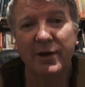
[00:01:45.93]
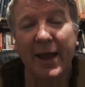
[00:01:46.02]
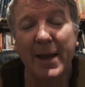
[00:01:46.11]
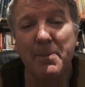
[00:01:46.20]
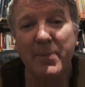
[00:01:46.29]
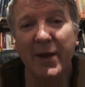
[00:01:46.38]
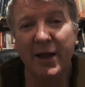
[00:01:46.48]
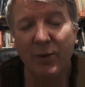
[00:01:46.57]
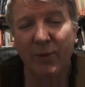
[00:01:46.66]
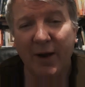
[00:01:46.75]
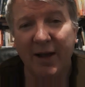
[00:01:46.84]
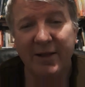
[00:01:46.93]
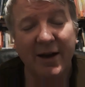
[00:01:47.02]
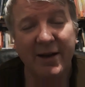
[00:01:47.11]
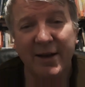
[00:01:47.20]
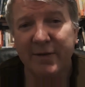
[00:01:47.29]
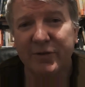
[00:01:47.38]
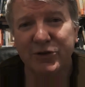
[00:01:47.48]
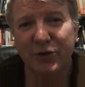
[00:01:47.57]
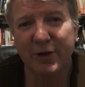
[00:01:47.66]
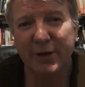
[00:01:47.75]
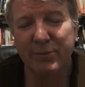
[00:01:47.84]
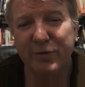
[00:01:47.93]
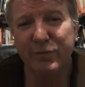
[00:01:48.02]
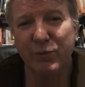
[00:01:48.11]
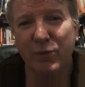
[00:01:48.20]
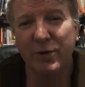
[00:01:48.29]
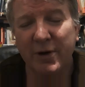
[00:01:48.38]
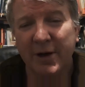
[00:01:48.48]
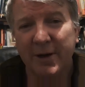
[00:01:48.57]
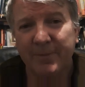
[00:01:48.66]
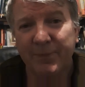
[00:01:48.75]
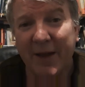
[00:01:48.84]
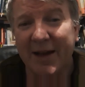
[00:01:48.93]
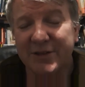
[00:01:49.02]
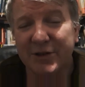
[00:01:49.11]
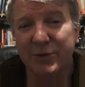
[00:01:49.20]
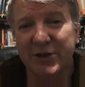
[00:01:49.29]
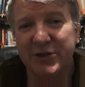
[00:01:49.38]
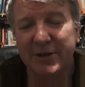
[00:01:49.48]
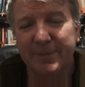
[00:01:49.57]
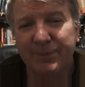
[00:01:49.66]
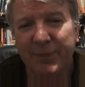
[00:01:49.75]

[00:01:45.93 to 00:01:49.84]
him in a way that I'd never sought him before as a Christian.